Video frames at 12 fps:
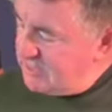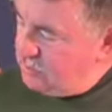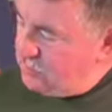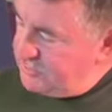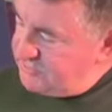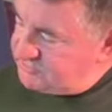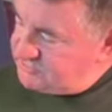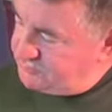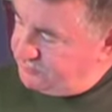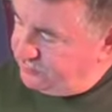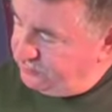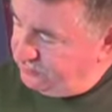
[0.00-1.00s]
I want you to
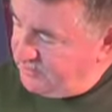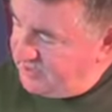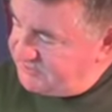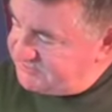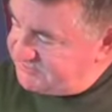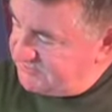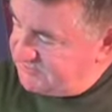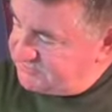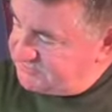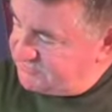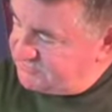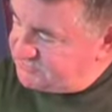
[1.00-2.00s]
press
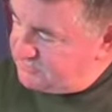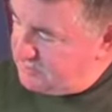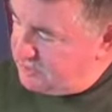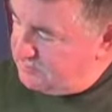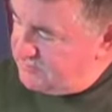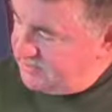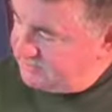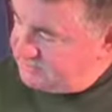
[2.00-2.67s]
into the drum,